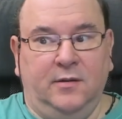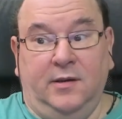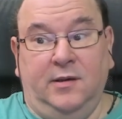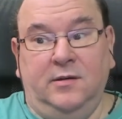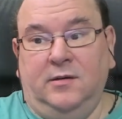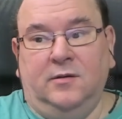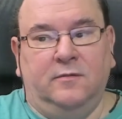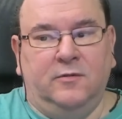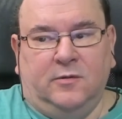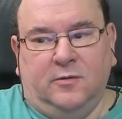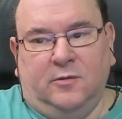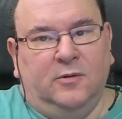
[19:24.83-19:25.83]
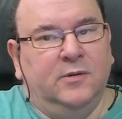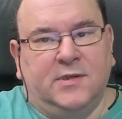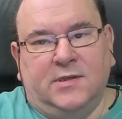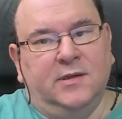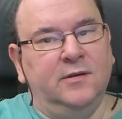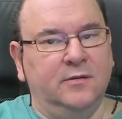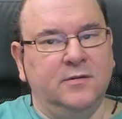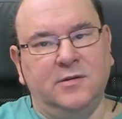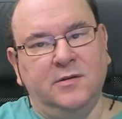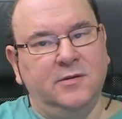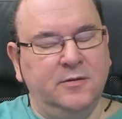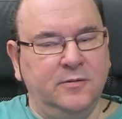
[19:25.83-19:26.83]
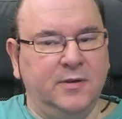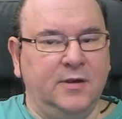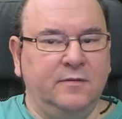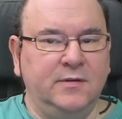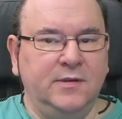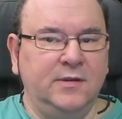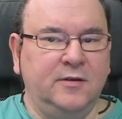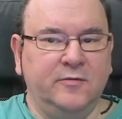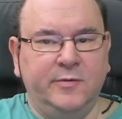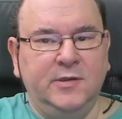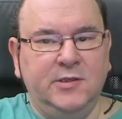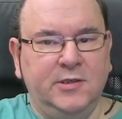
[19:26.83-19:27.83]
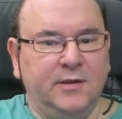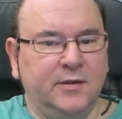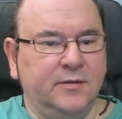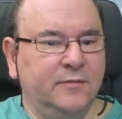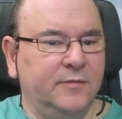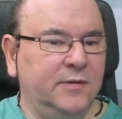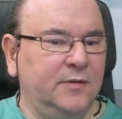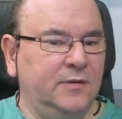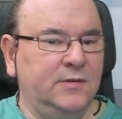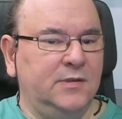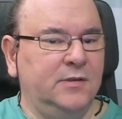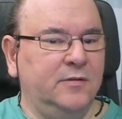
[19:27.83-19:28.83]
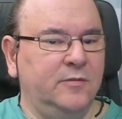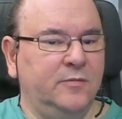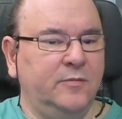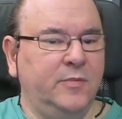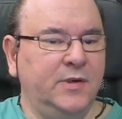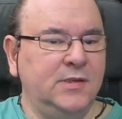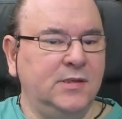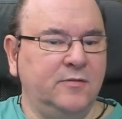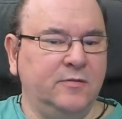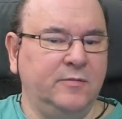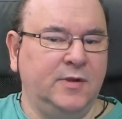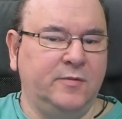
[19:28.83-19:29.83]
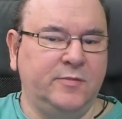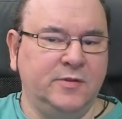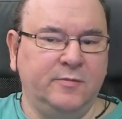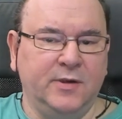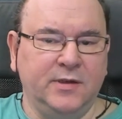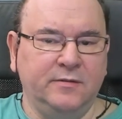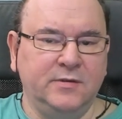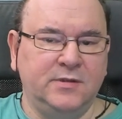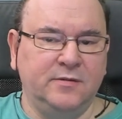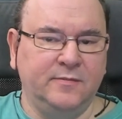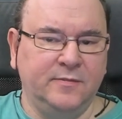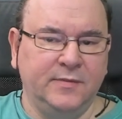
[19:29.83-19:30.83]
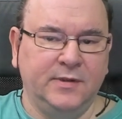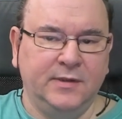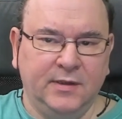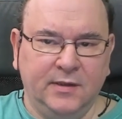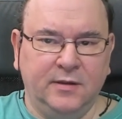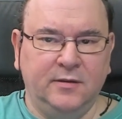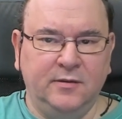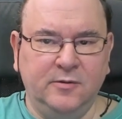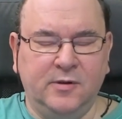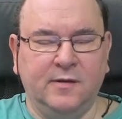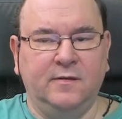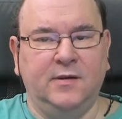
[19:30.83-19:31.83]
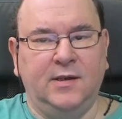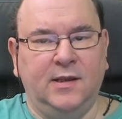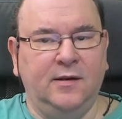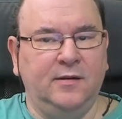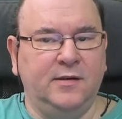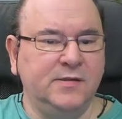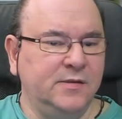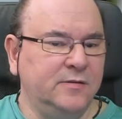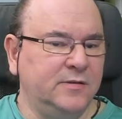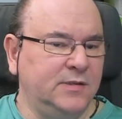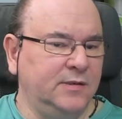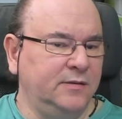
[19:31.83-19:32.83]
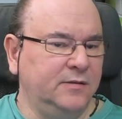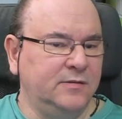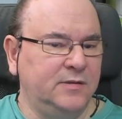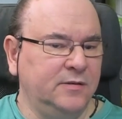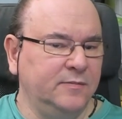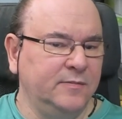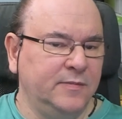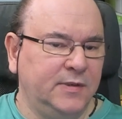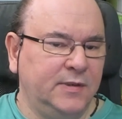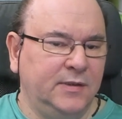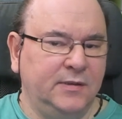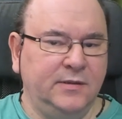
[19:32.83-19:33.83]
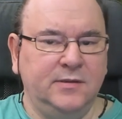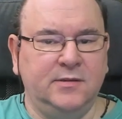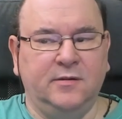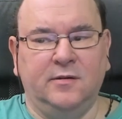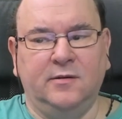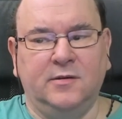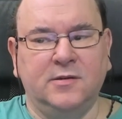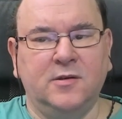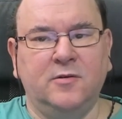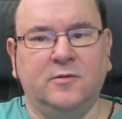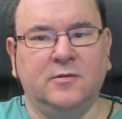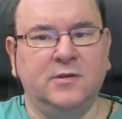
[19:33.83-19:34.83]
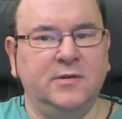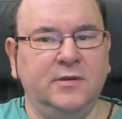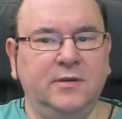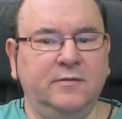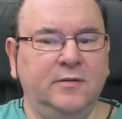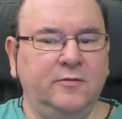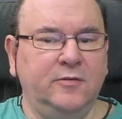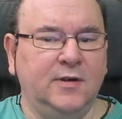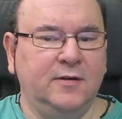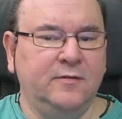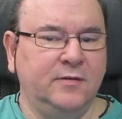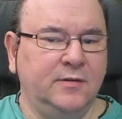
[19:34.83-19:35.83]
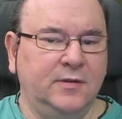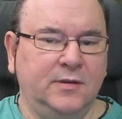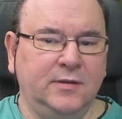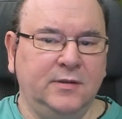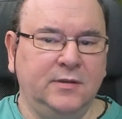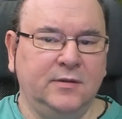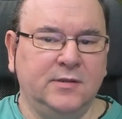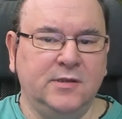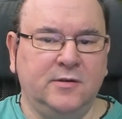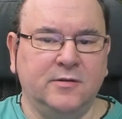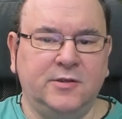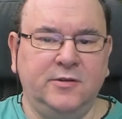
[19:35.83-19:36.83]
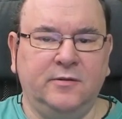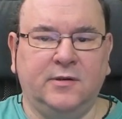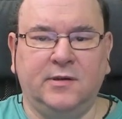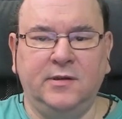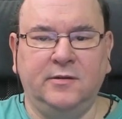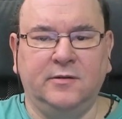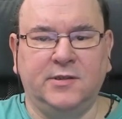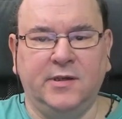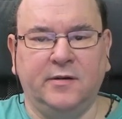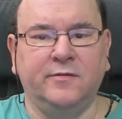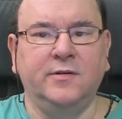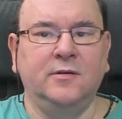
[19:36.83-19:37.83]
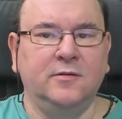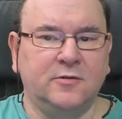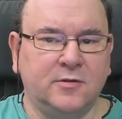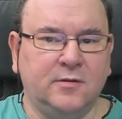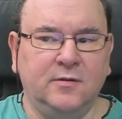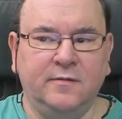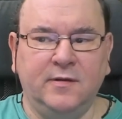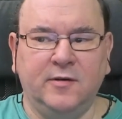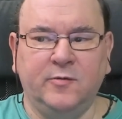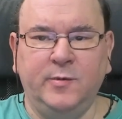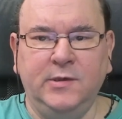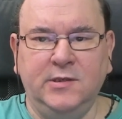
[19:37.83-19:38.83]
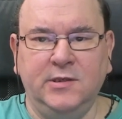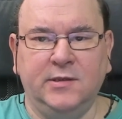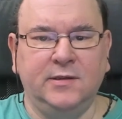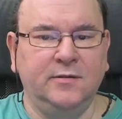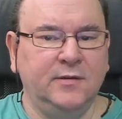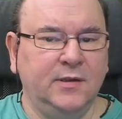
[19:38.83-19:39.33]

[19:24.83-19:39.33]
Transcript: any of all the signals that you have in the FPGA. So basically from that perspective, it's a, you can then analyze those signals. So it's not a lost cause, even if you have, as long as you are yourself in control of the FPGA.